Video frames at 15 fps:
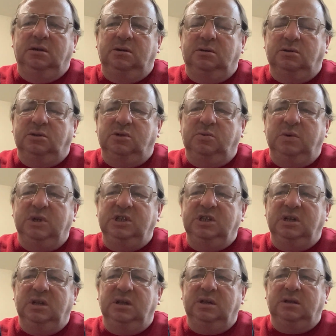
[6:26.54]
to
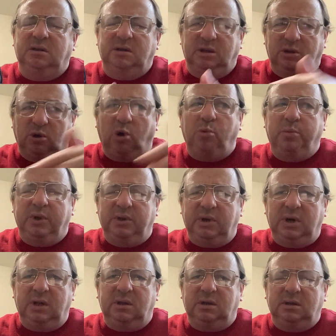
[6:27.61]
Switzerland, that open
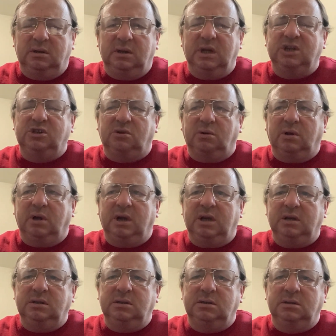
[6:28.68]
rink, natural
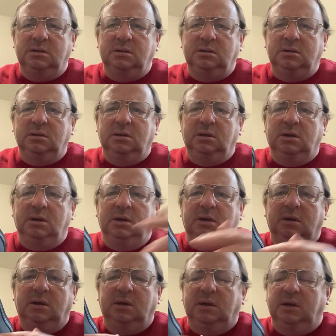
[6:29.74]
ice,
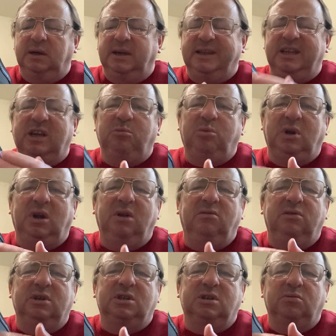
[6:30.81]
and I believe
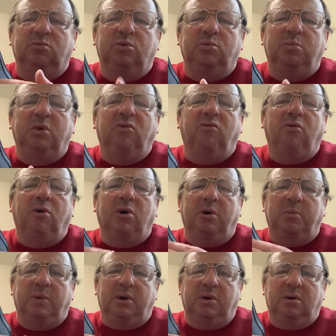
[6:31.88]
this would be
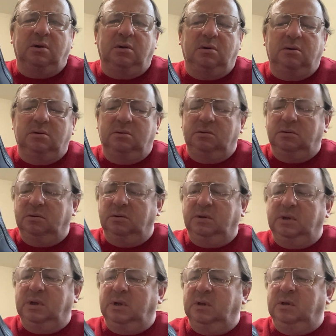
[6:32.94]
warmer
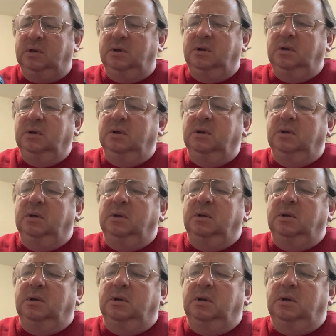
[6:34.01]
than
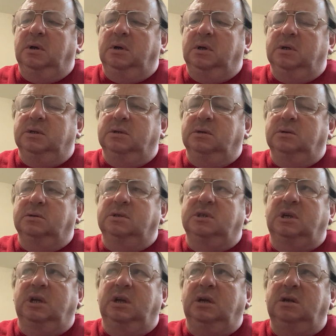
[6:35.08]
those
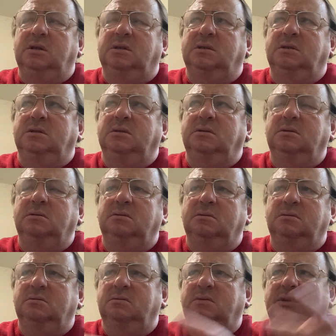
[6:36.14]
skates,
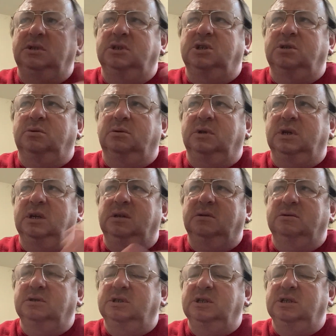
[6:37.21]
which is today the
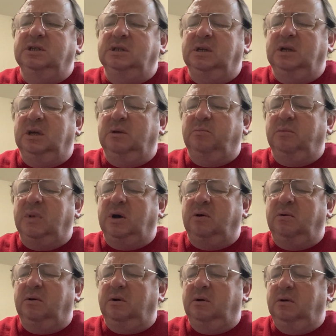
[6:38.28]
CCM
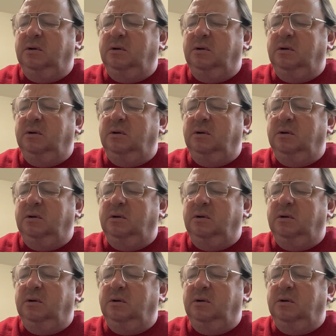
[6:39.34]
Bauer,